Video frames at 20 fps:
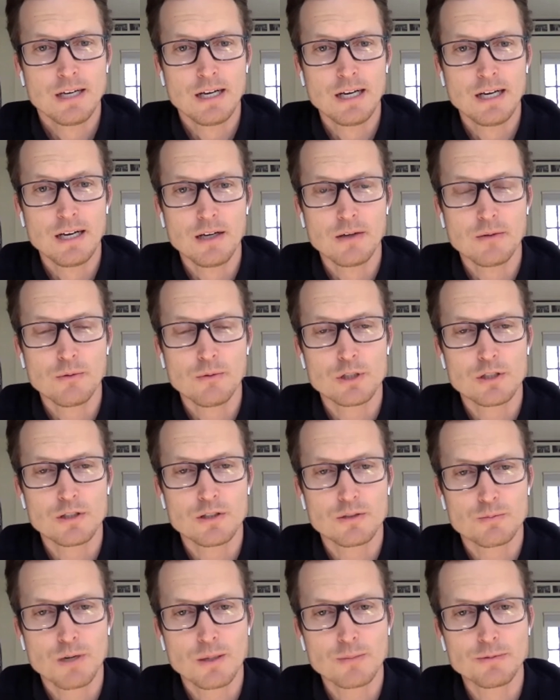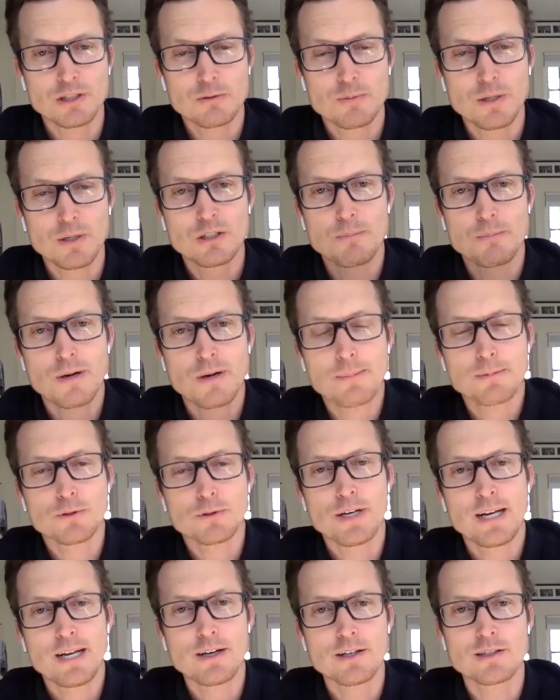uh, which is probably especially
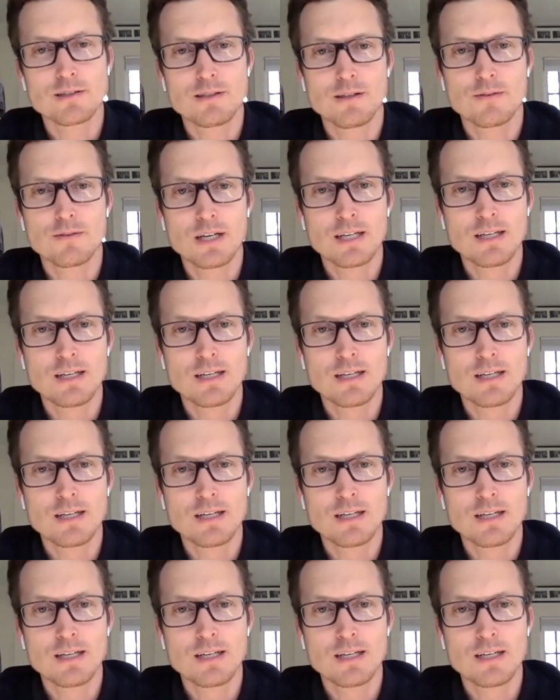popular now because they've